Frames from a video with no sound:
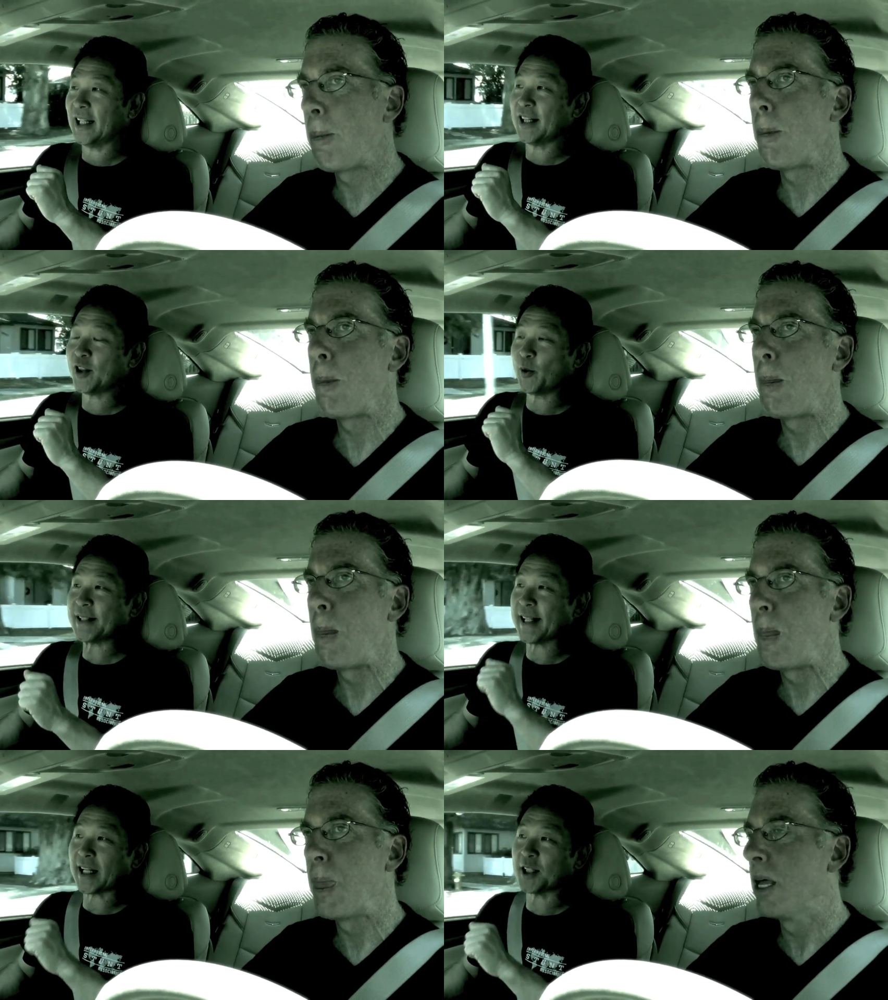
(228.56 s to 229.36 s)
Speaker 1: in three
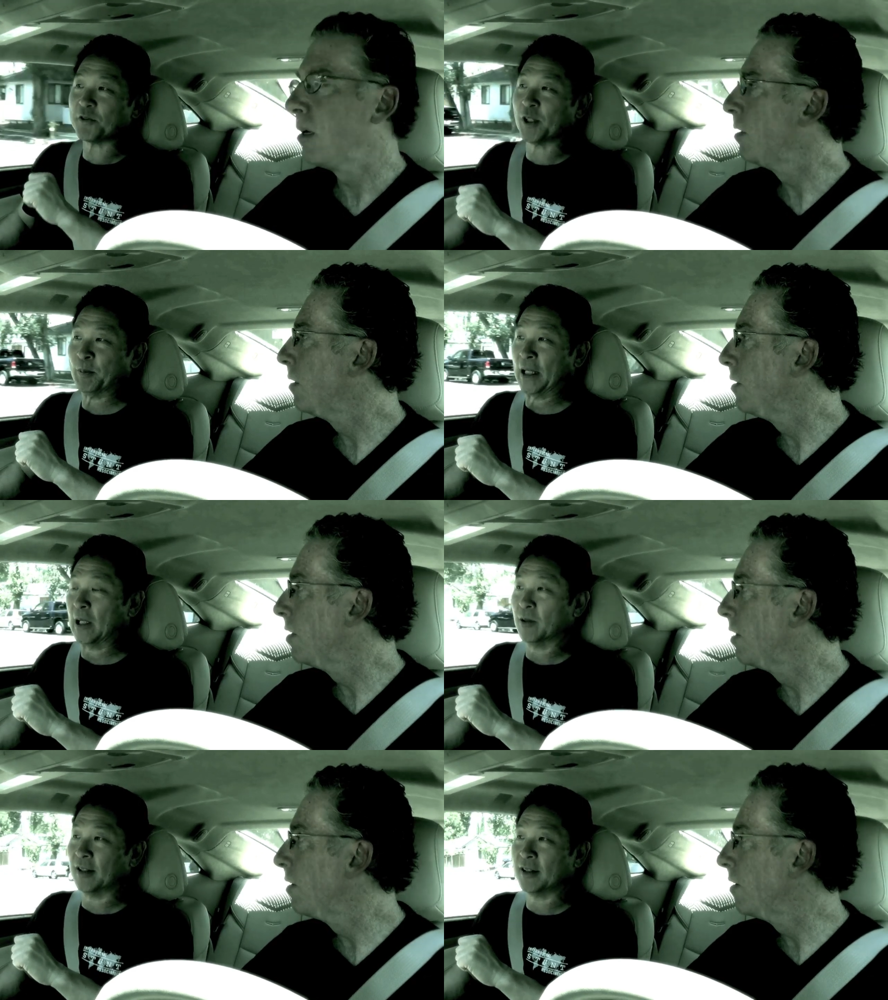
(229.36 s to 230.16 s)
seconds from
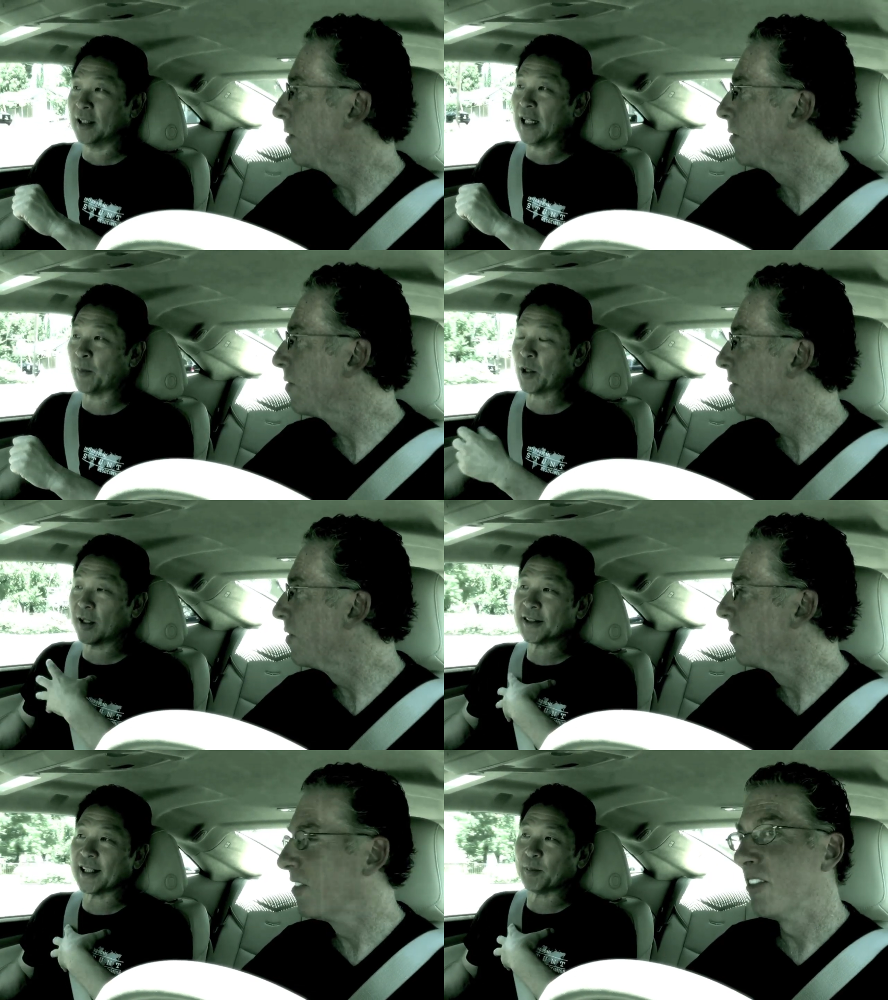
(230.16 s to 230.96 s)
now, I'm
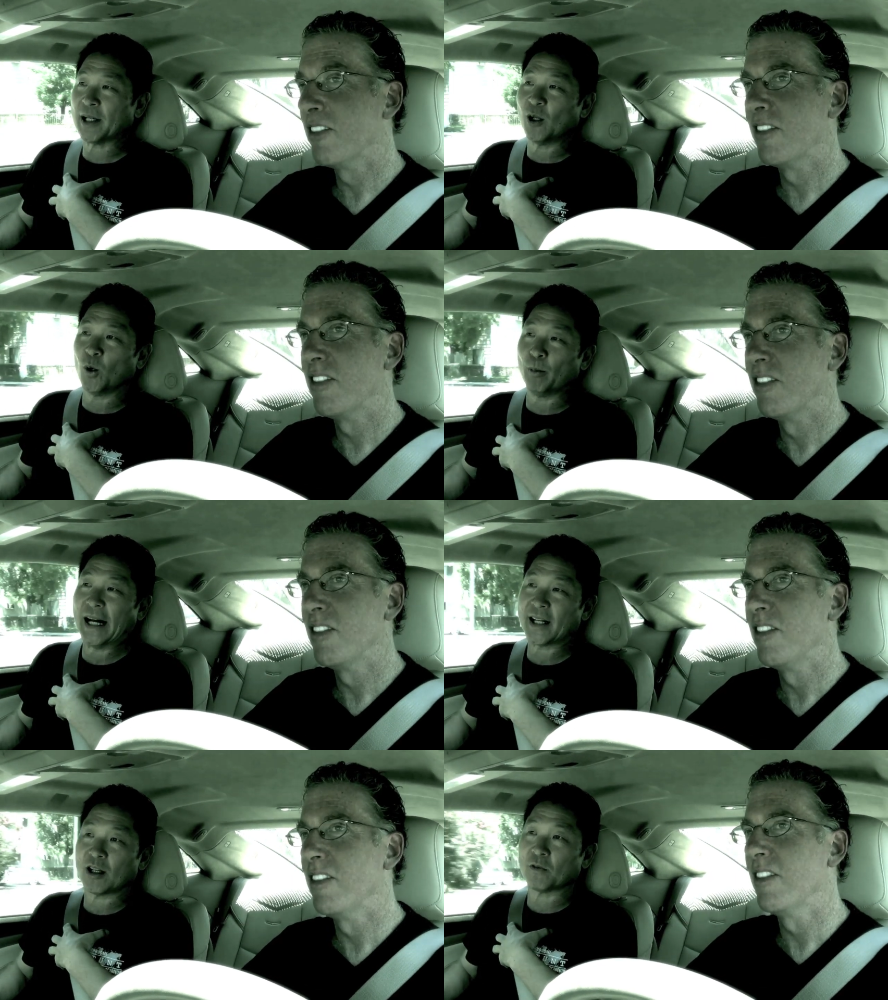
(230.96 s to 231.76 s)
gonna set my whole
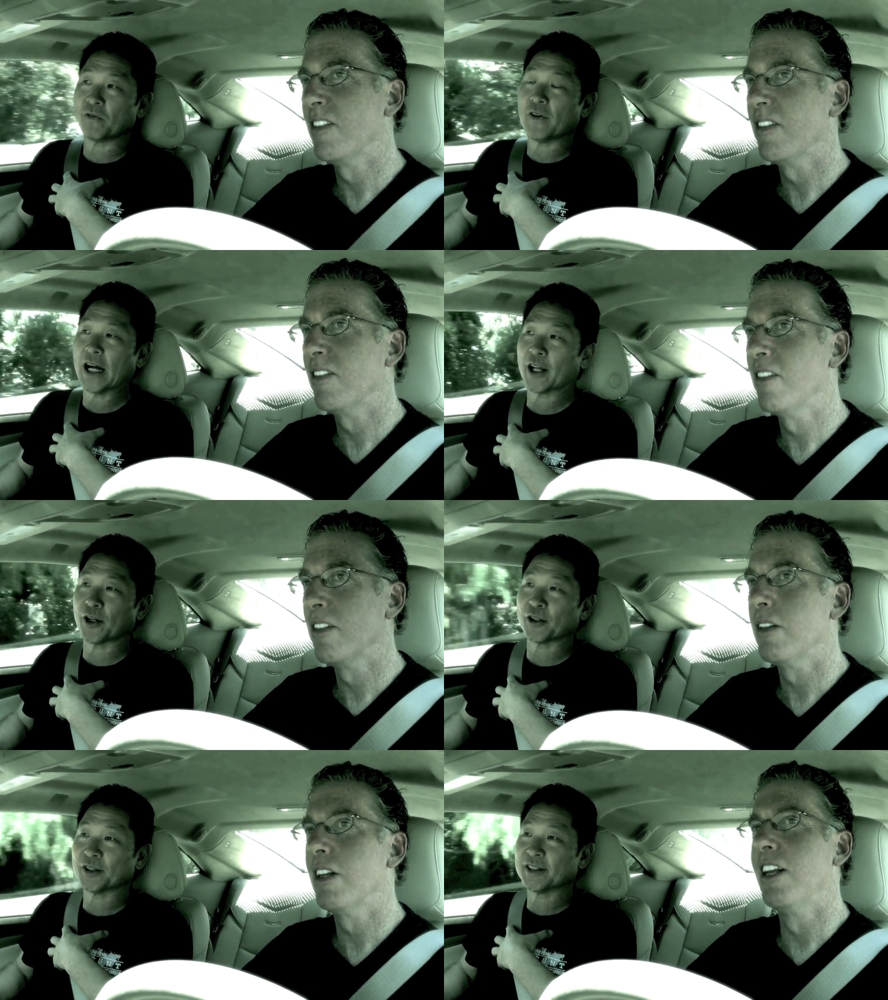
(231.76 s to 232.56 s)
body on
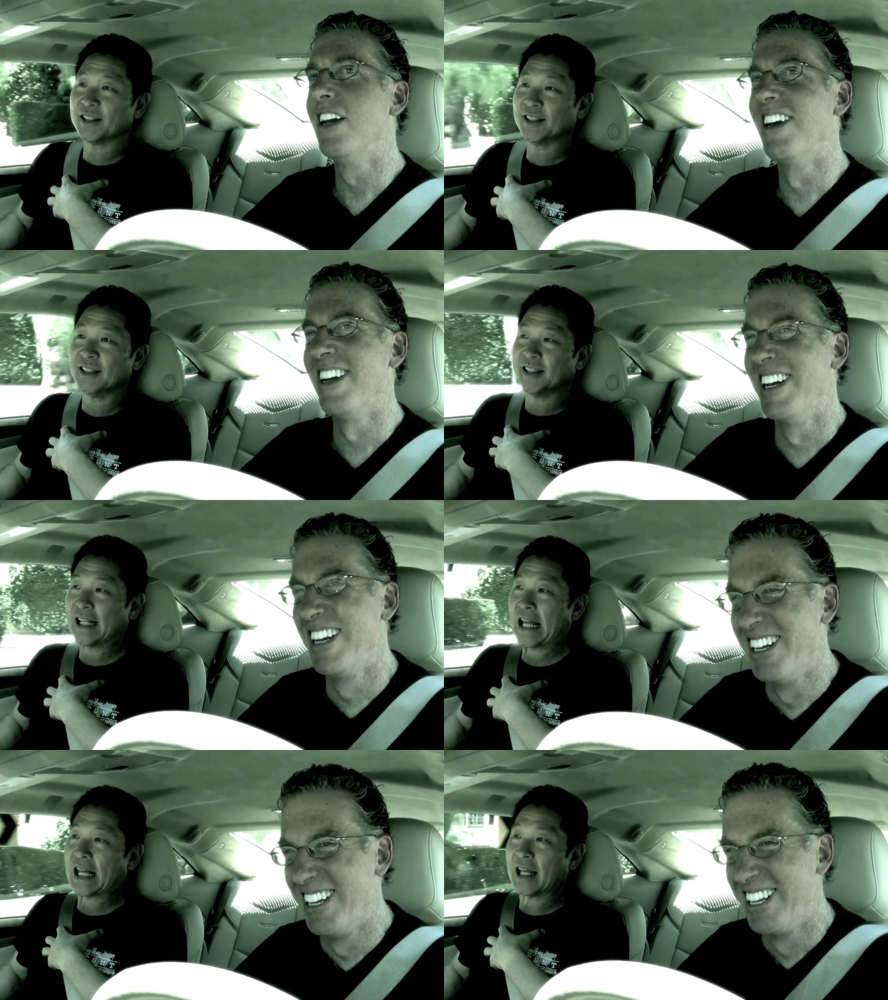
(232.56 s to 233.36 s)
fire.
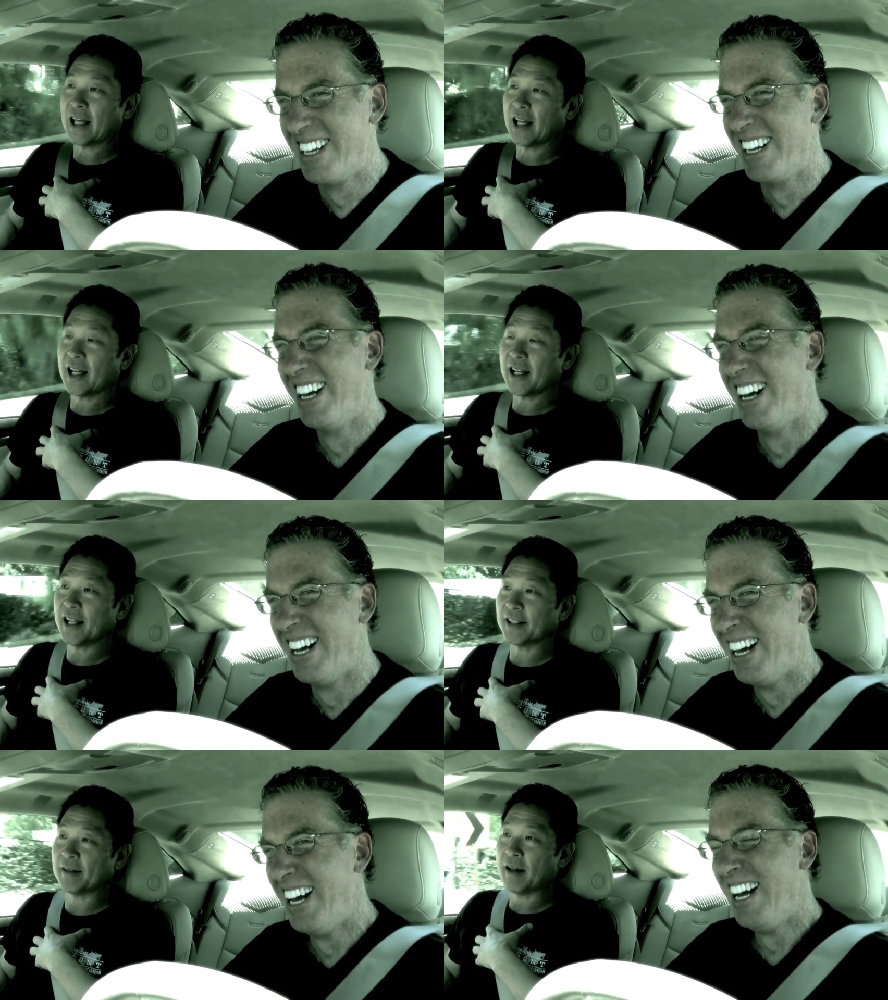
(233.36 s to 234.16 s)

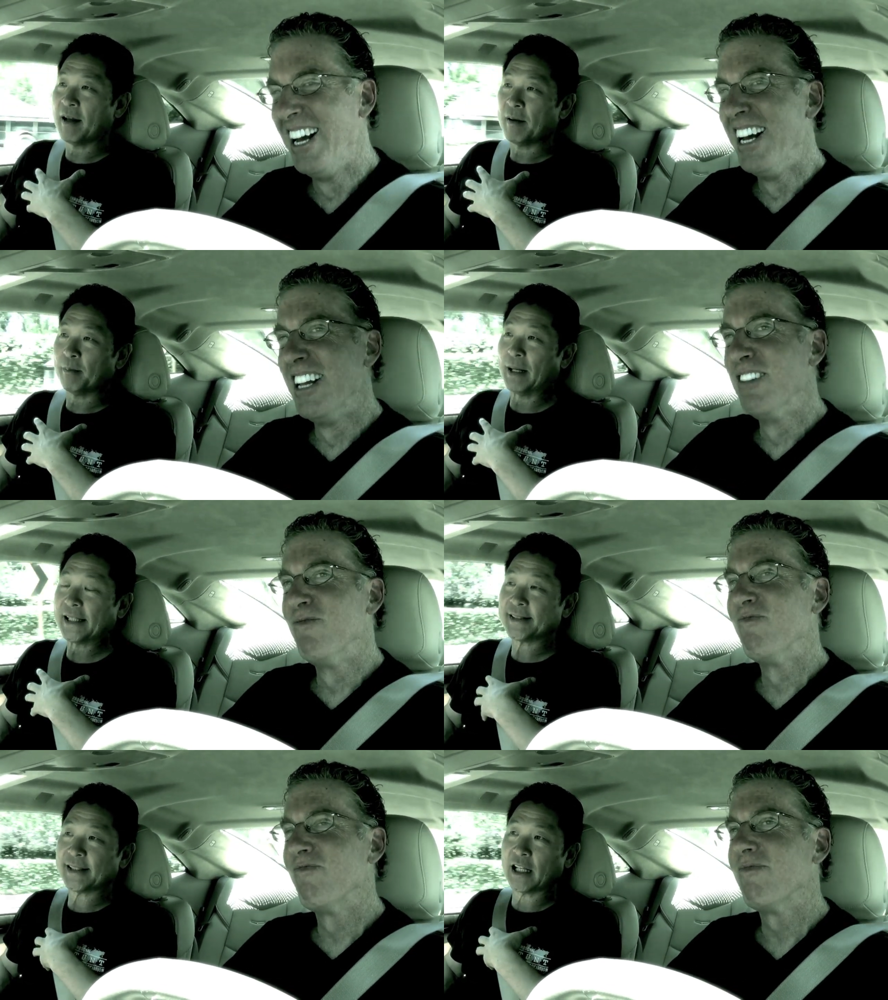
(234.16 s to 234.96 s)
And my
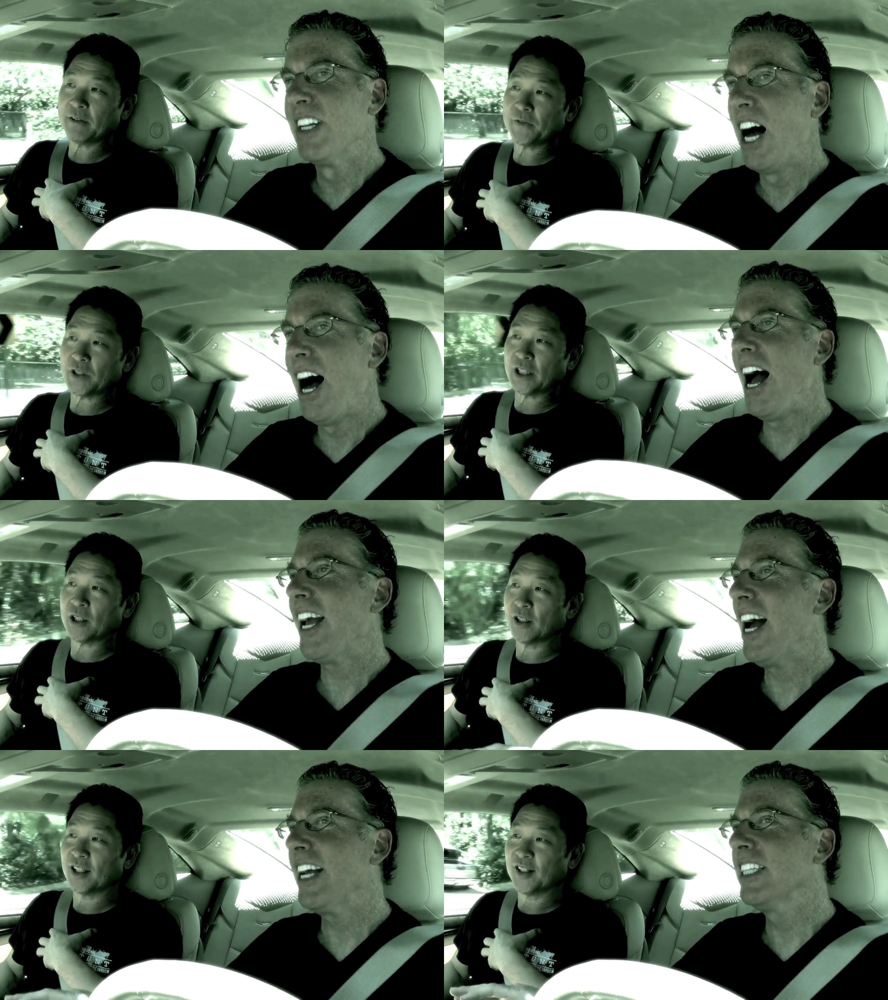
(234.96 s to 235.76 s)
safety.
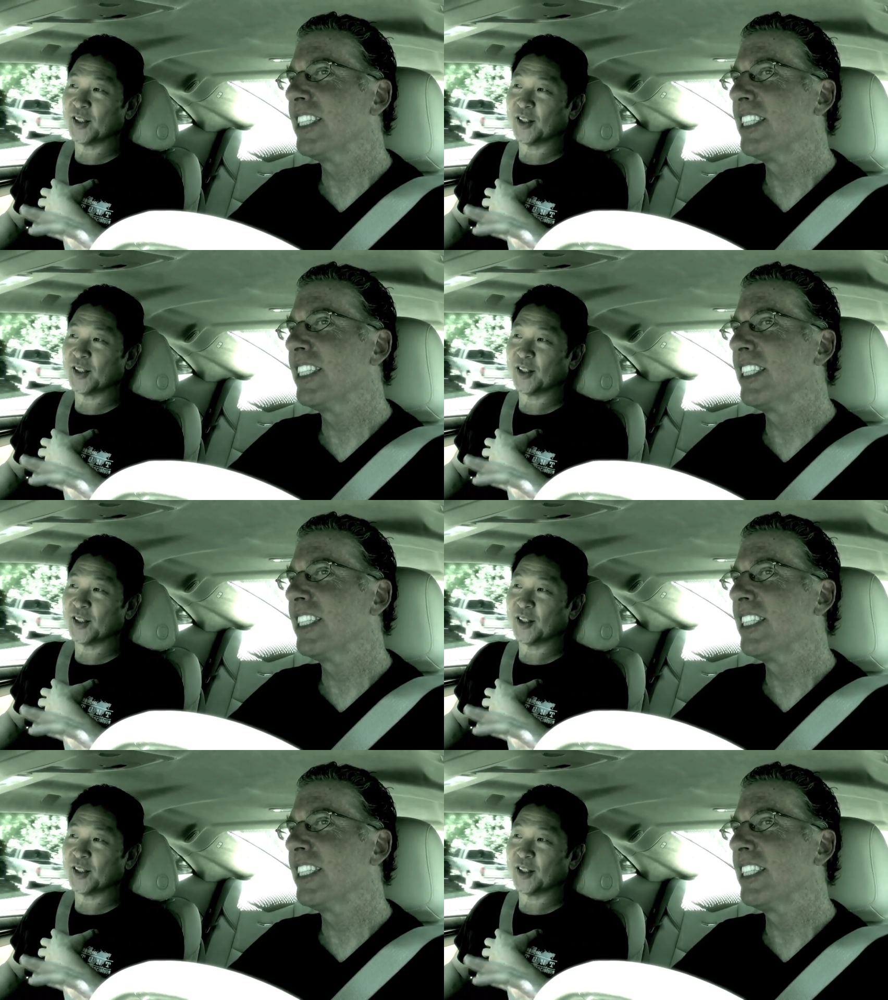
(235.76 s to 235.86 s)
Speaker 2: I, I, can